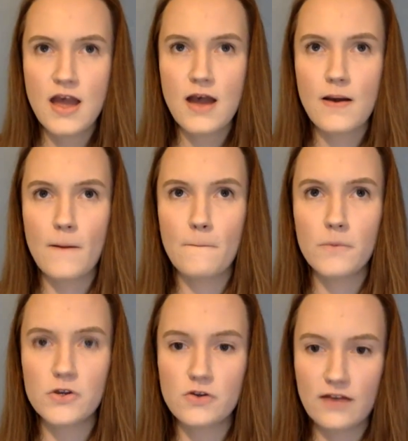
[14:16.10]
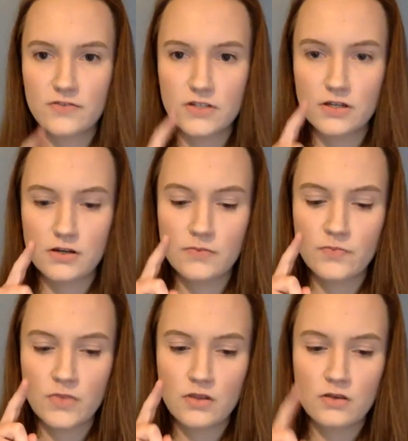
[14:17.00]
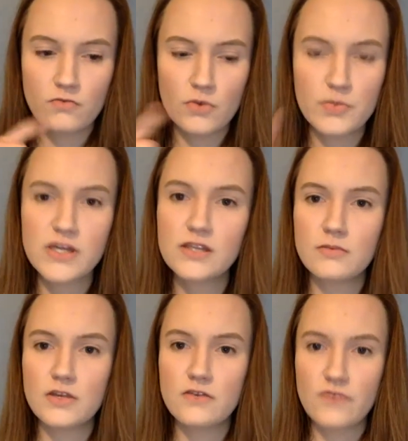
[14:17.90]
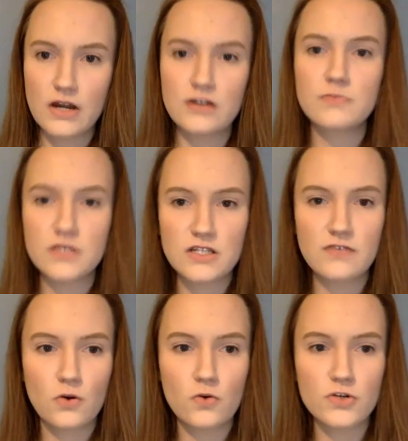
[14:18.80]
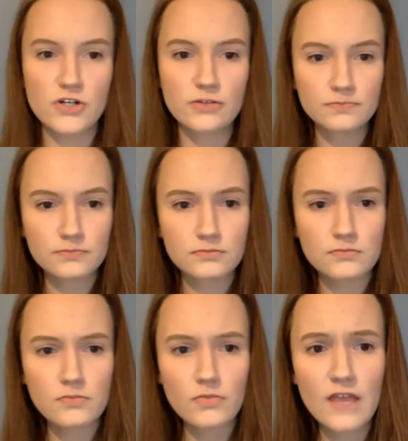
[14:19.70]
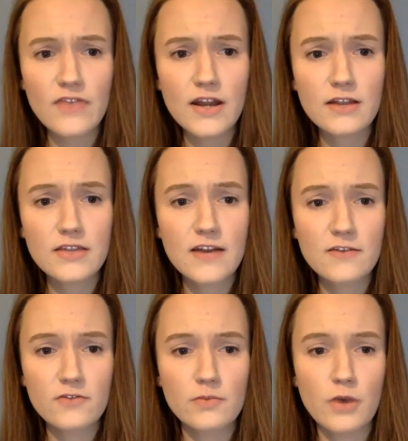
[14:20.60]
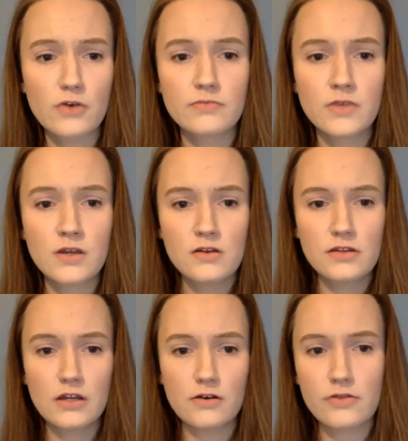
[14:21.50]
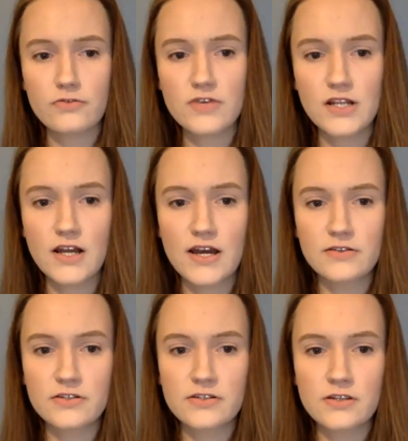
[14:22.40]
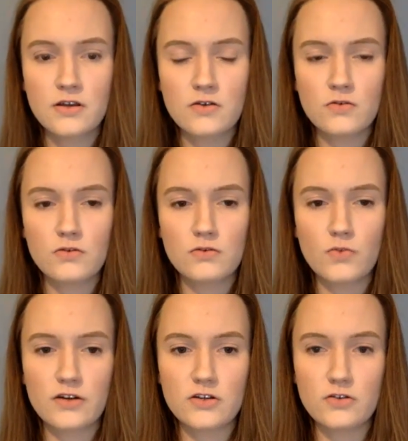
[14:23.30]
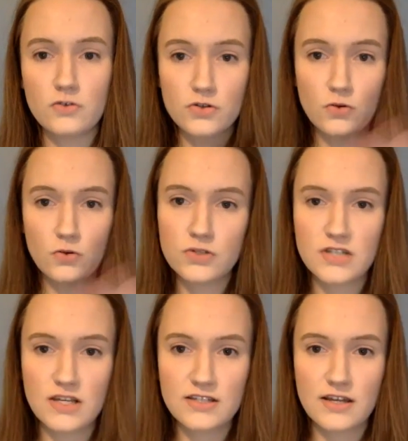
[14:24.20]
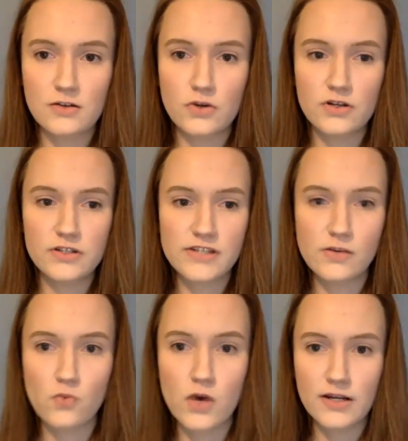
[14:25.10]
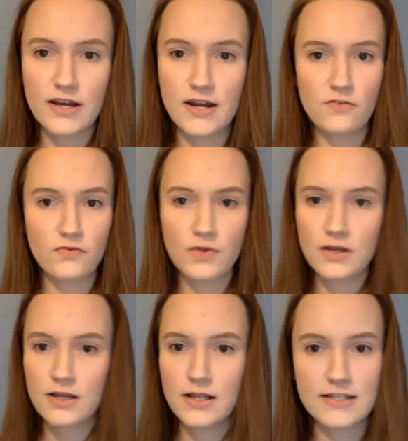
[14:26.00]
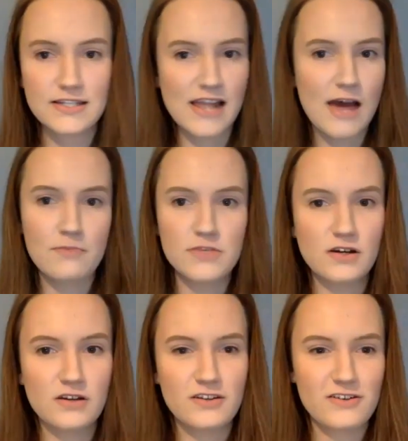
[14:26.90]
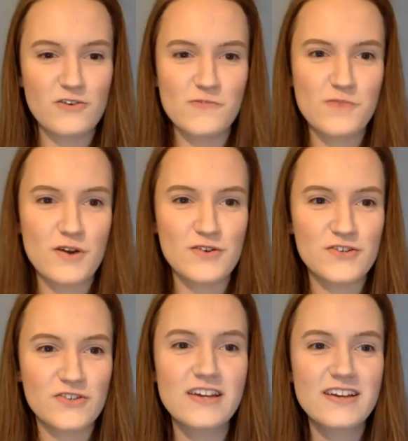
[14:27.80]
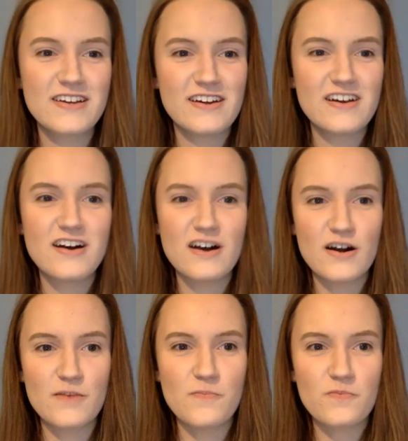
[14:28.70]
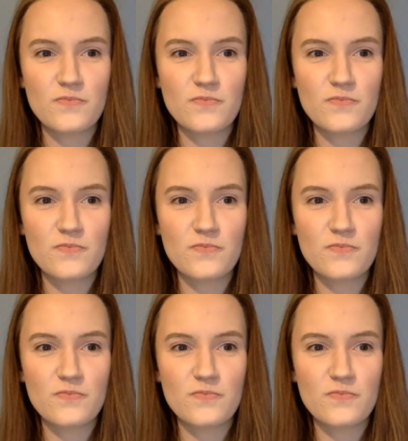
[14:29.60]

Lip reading: but you have to repeat them in a very specific order. And then at the end of the poem, there are 3 lines where you use all 6 end words in one kind of slam dunk of poetry. And